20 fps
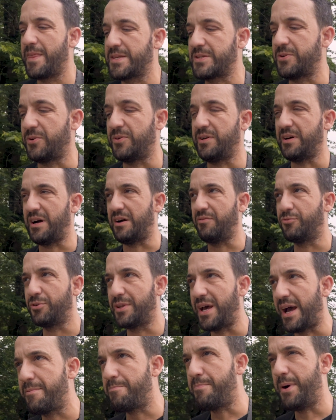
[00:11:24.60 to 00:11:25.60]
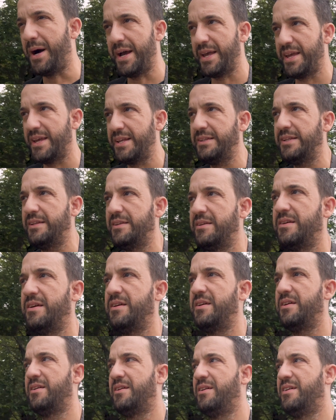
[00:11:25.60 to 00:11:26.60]
So would I buy it?
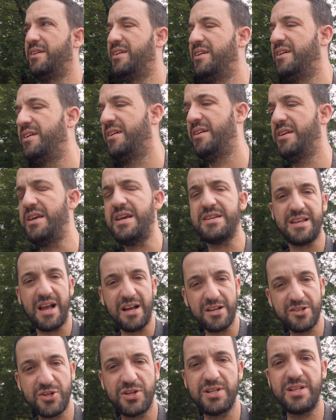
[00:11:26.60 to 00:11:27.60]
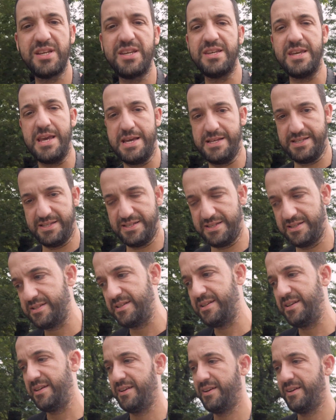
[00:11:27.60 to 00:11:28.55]
Yes, actually yes.